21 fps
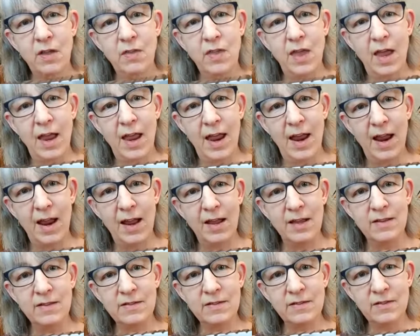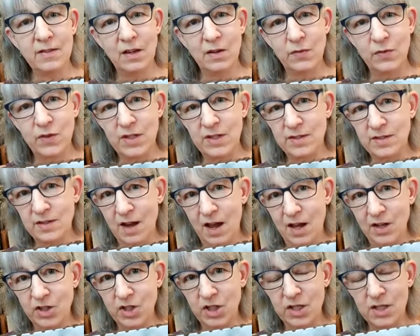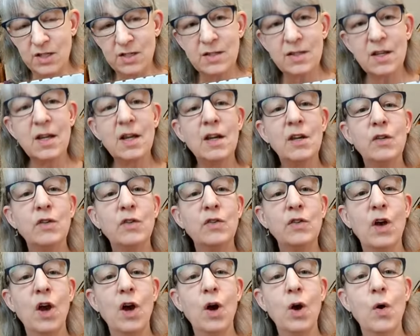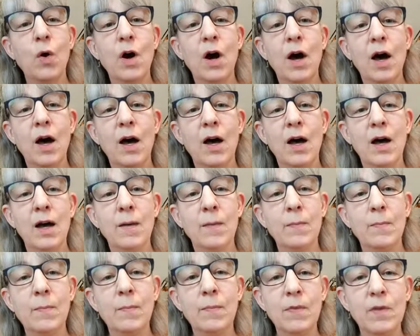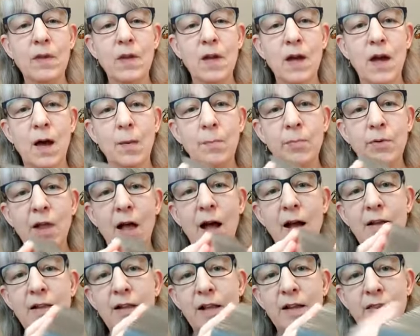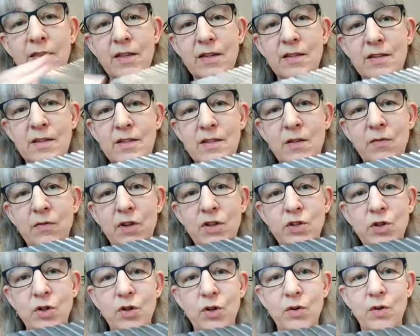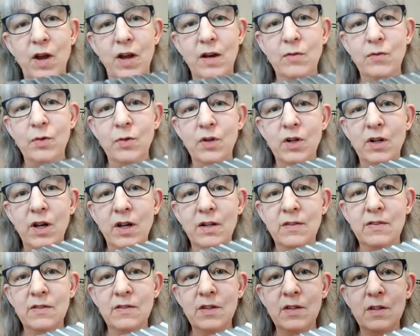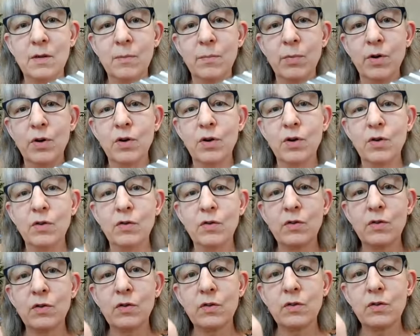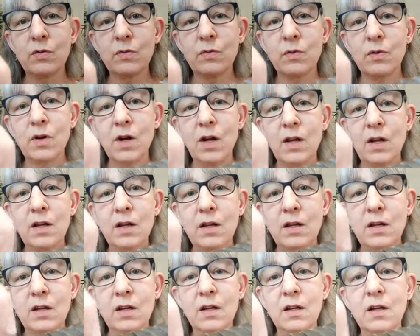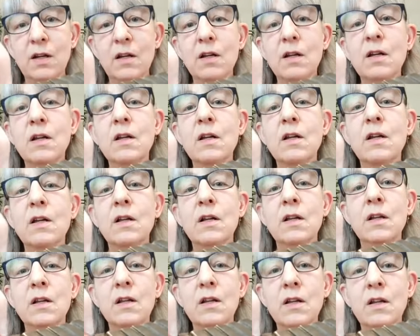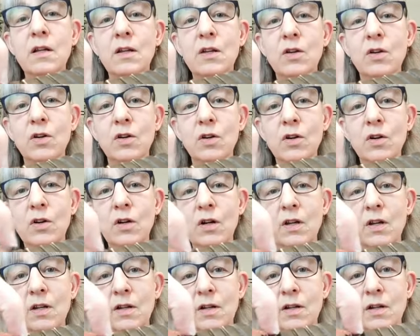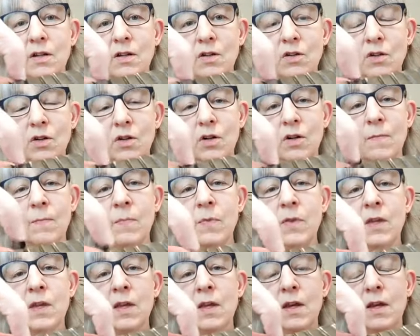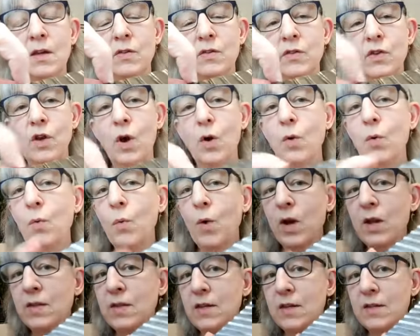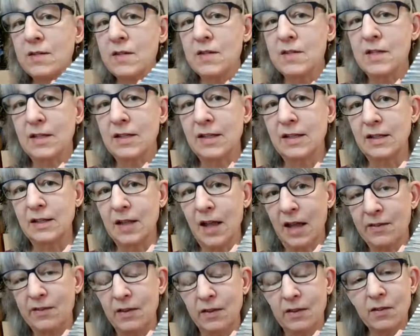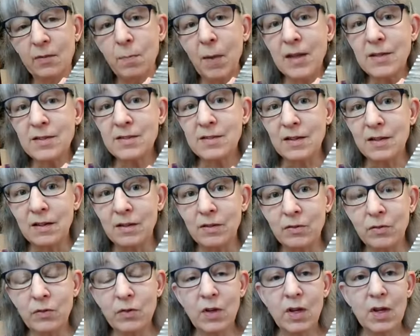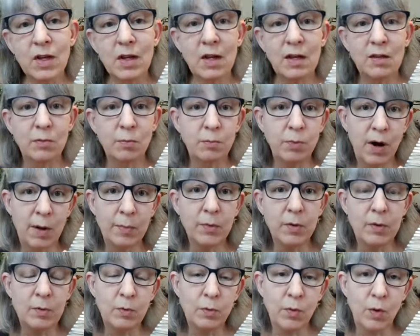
on the ends of these notches. So a block like this, let's see if I turn it around, if you can kind of see the burrs right in here and here. So one of these that's a little less expensive is probably